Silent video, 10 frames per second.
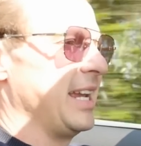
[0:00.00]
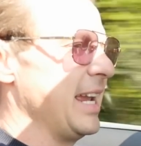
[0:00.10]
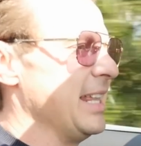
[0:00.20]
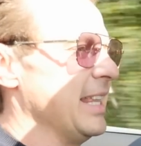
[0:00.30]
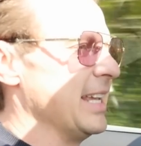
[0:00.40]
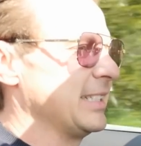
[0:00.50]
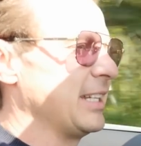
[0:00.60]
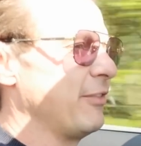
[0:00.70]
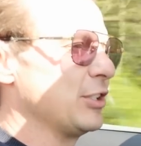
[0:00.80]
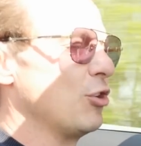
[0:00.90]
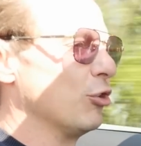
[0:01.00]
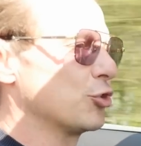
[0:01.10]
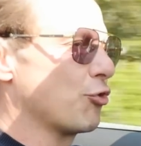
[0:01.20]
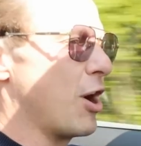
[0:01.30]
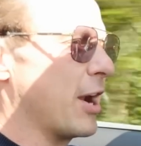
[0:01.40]
in this. If it's not
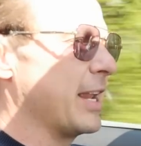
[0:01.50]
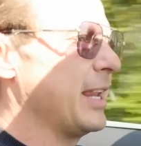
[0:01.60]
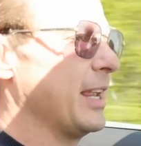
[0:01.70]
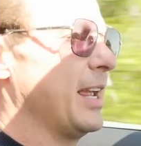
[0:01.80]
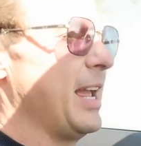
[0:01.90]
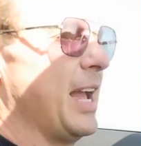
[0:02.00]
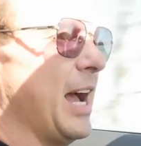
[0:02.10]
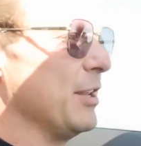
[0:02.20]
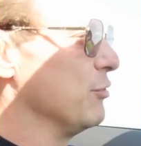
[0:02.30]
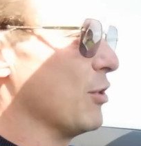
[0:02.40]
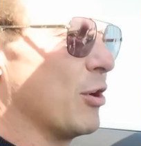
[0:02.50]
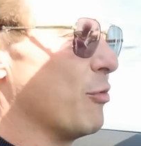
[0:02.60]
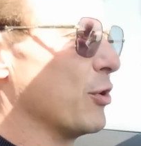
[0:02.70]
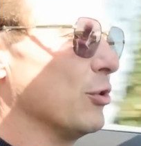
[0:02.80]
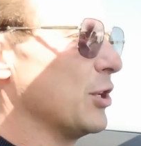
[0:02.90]
dry and you don't know
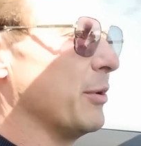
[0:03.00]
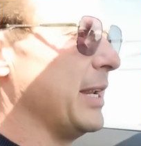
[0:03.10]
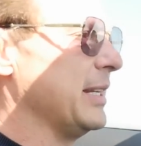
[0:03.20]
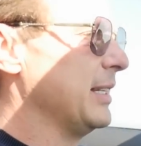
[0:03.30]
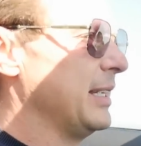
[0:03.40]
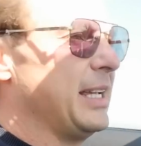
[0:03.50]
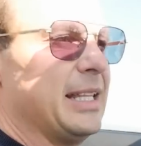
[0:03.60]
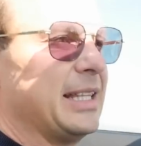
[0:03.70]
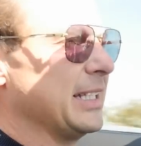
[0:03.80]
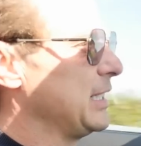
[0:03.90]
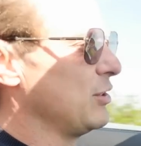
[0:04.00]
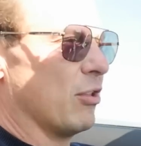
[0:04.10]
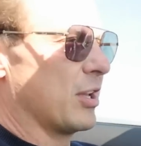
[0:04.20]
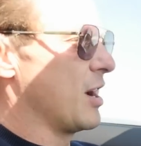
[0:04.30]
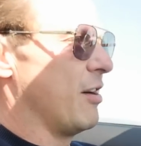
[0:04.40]
what you're doing, this is
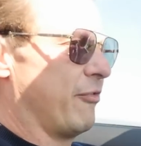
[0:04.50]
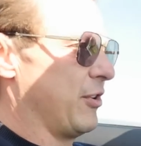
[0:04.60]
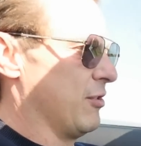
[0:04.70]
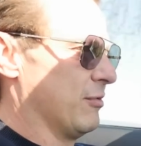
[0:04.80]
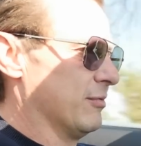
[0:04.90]
not the car for you.